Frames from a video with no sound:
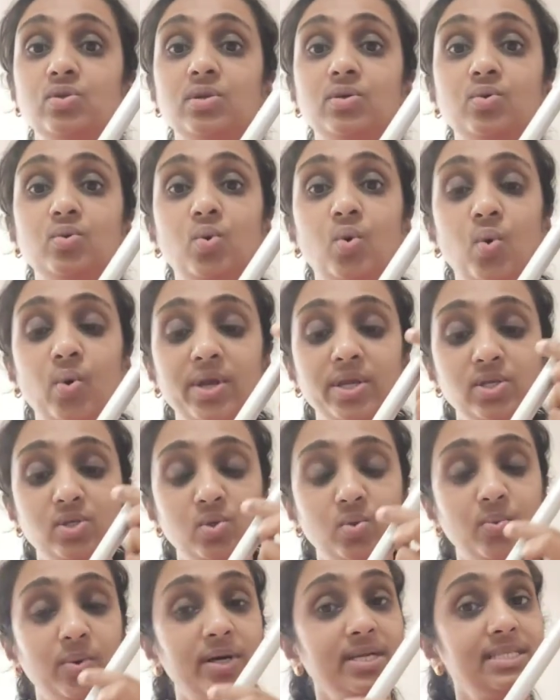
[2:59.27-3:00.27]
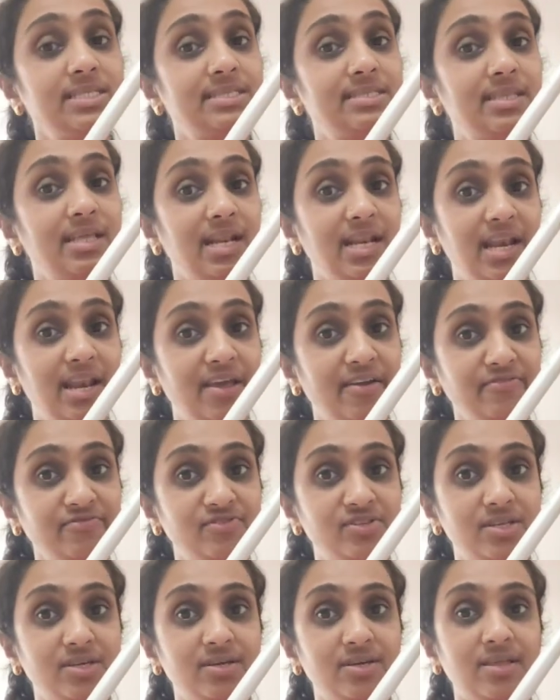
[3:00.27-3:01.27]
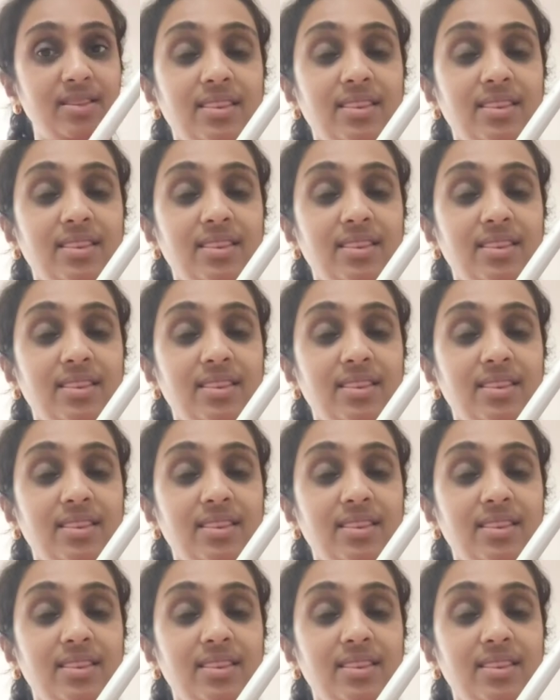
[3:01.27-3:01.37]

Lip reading: going towards the left,